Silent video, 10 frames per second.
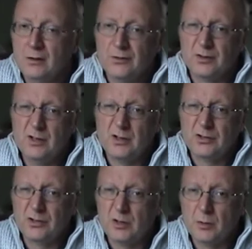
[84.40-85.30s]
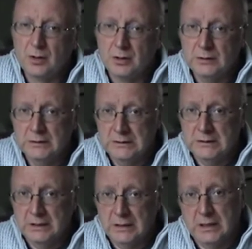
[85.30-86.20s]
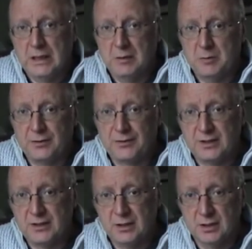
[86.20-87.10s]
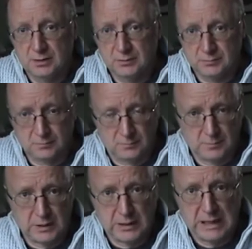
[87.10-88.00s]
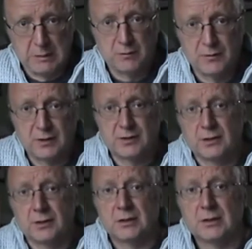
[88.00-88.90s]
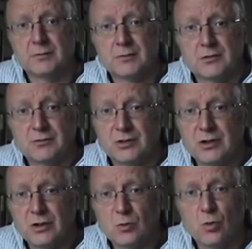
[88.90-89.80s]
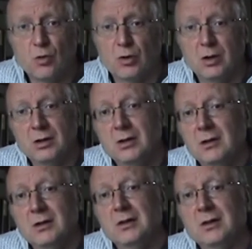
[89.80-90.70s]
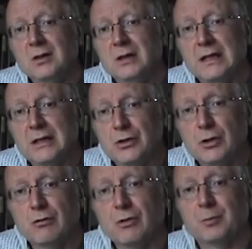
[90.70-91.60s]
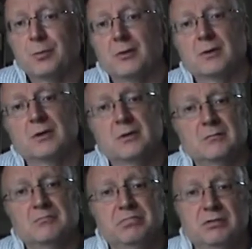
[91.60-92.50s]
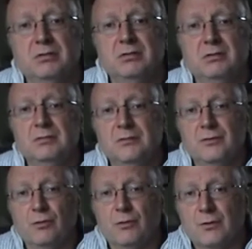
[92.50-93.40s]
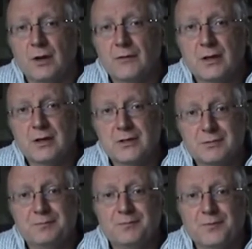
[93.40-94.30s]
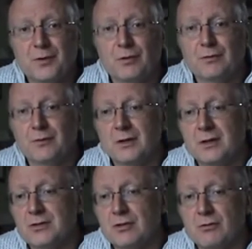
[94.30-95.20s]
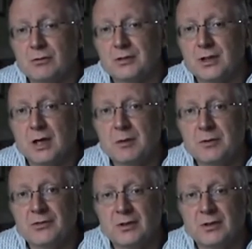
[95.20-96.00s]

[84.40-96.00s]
So you can see, with a monthly turn game of the entire strategic war in Europe, 4 or 5 years of historical time